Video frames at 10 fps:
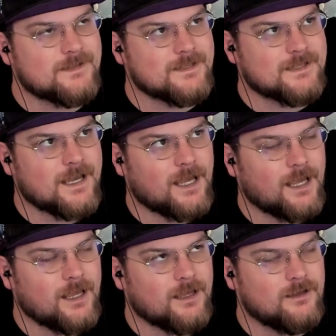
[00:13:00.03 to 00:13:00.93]
is
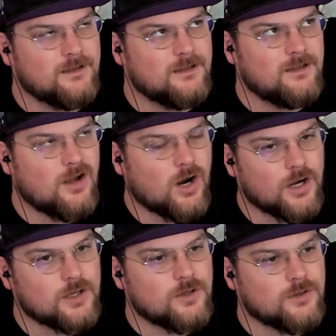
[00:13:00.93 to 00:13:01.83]
a
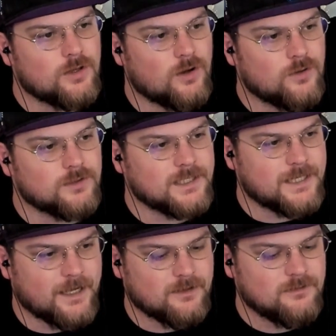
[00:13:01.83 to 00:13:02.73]
Articuno only deck.